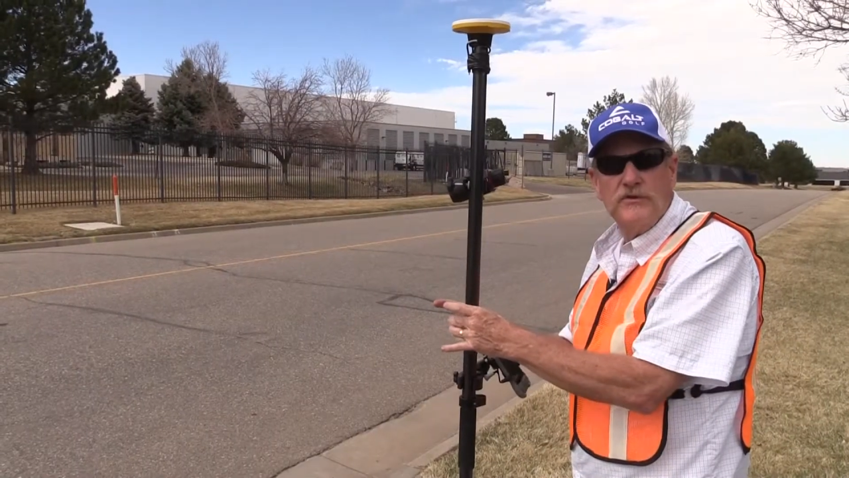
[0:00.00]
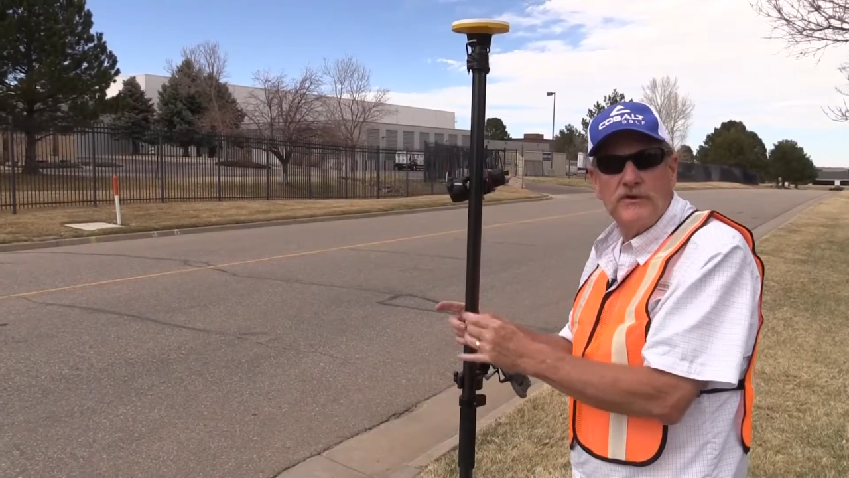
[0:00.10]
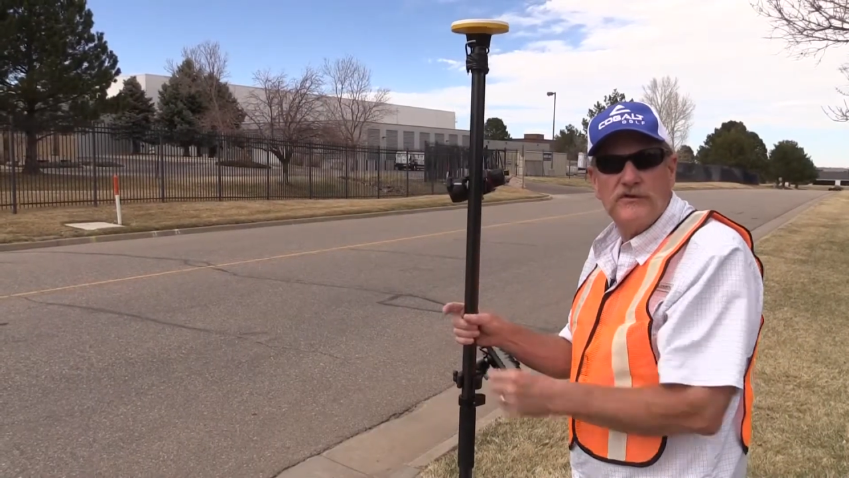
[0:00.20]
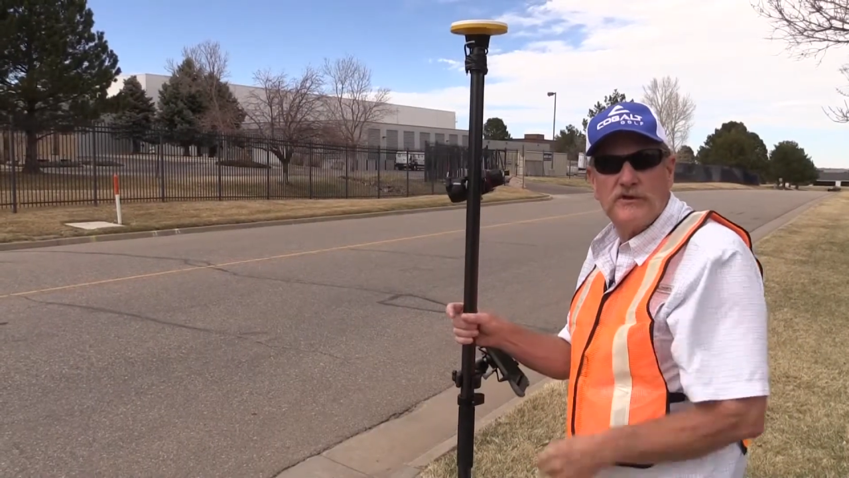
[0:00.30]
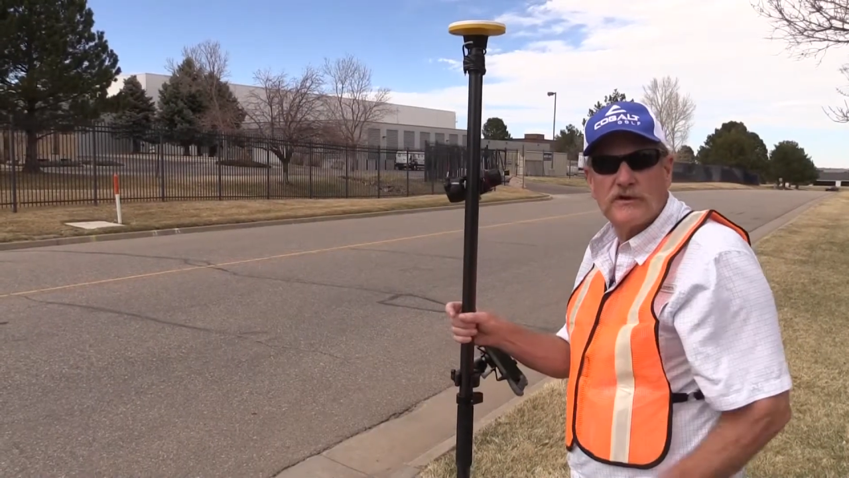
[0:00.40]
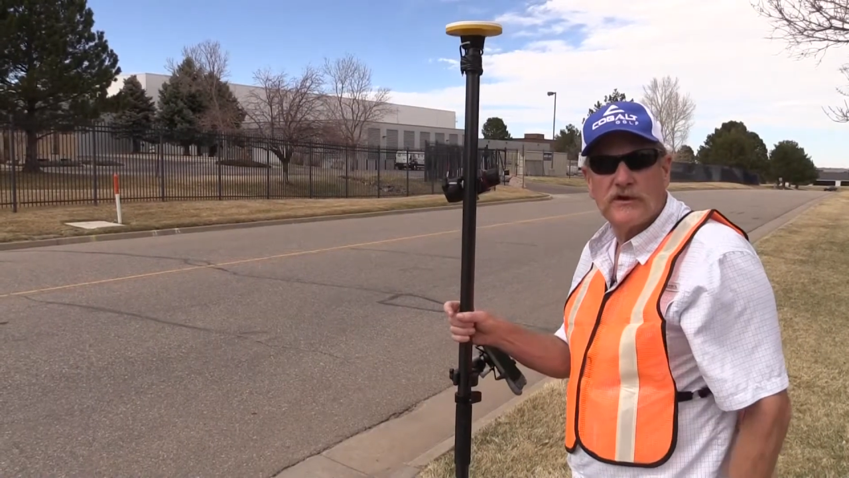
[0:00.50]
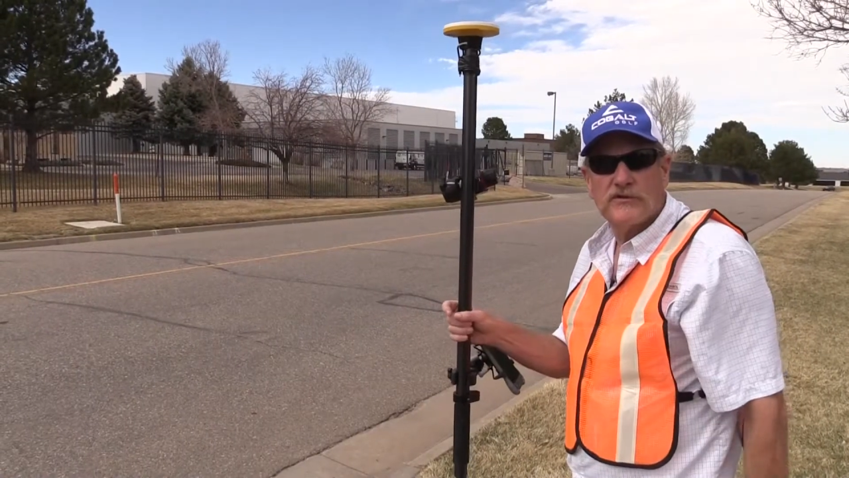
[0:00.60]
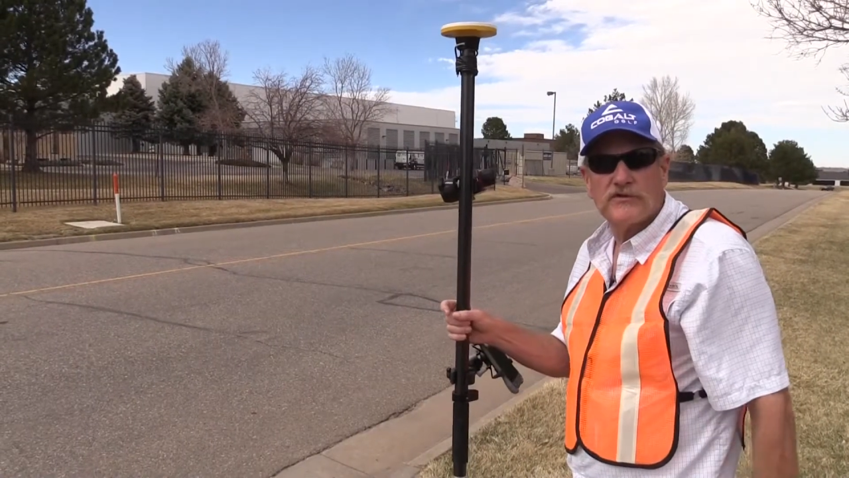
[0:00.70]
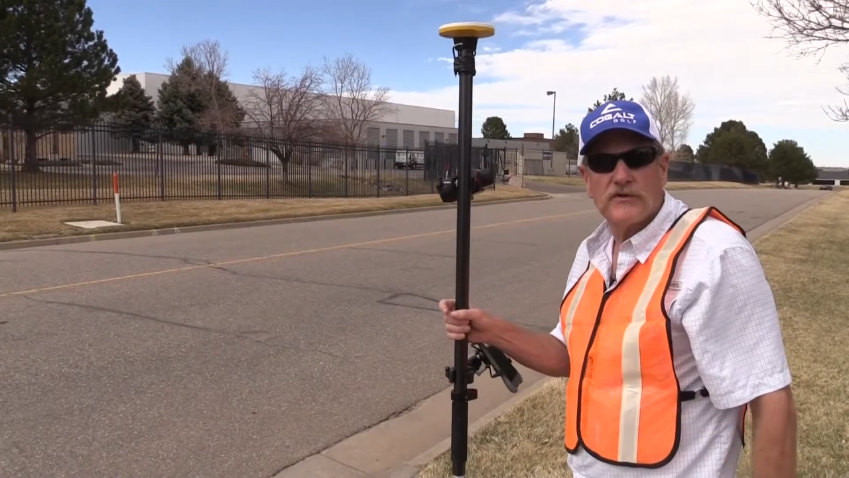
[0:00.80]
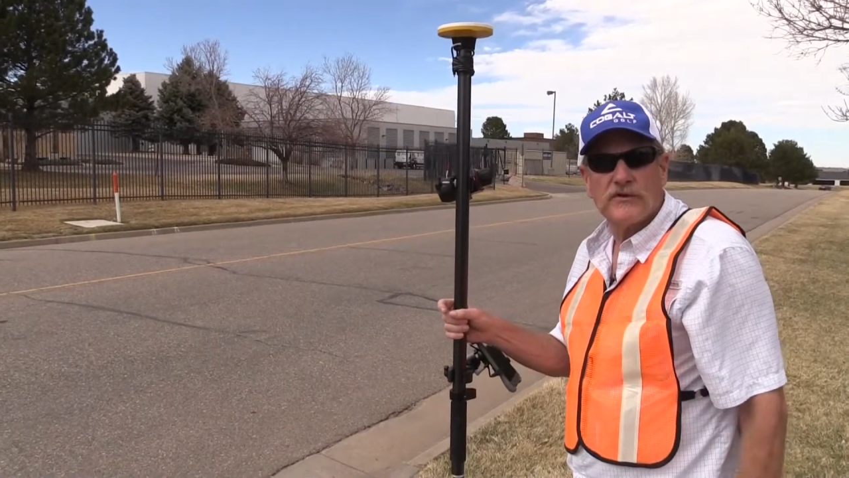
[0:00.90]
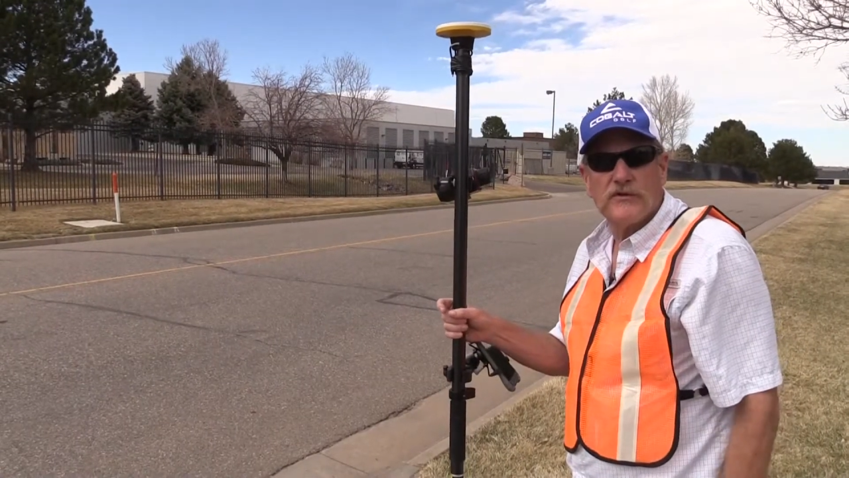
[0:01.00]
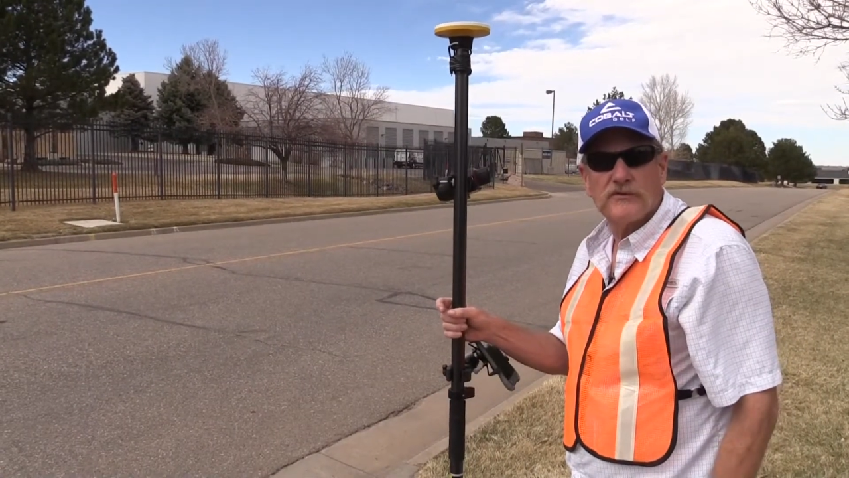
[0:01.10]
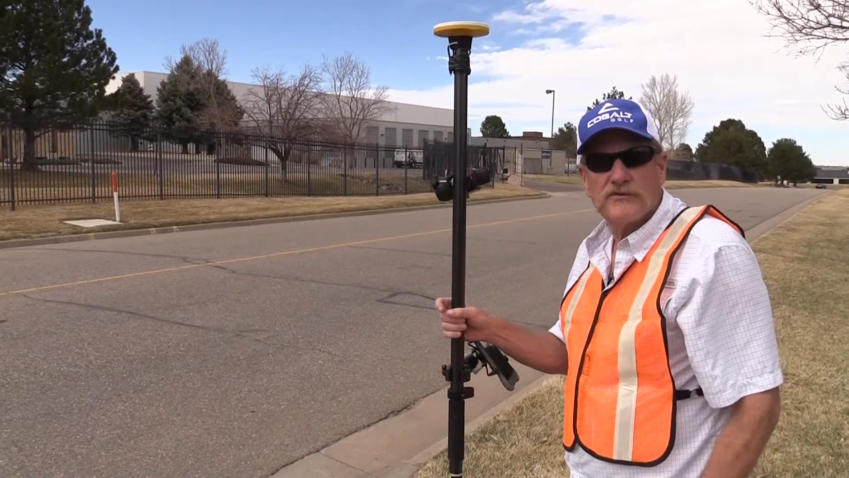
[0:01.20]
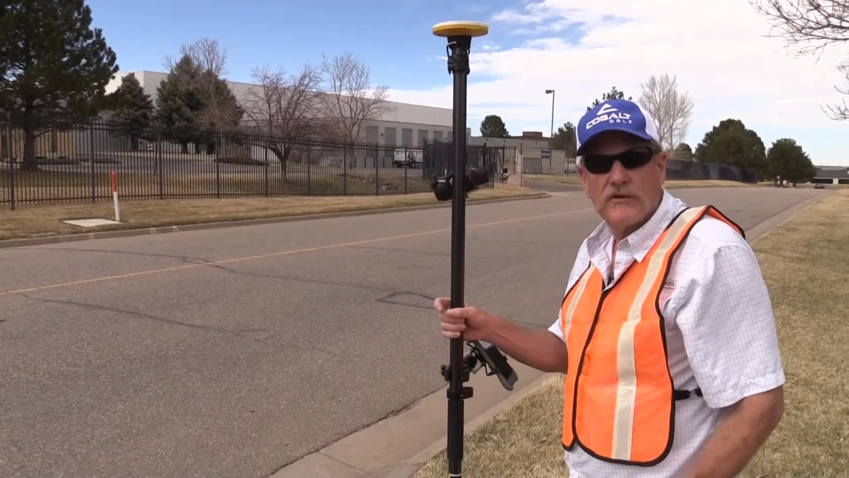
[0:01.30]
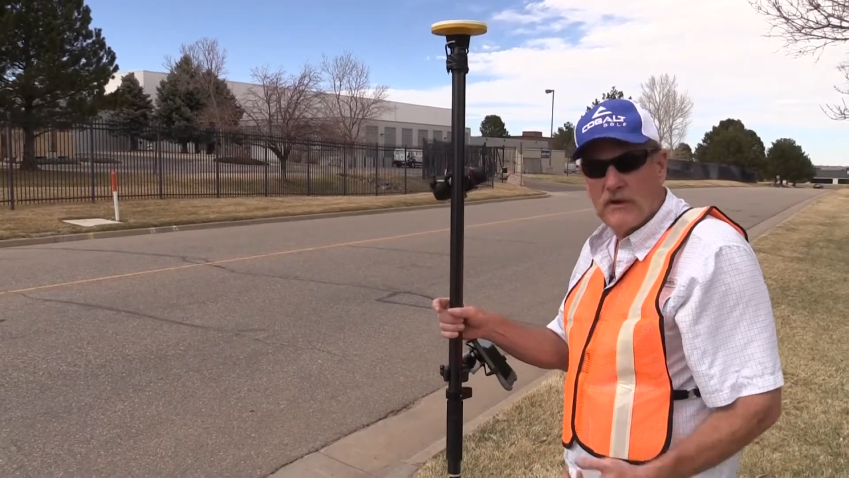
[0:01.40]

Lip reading: intersecting circles.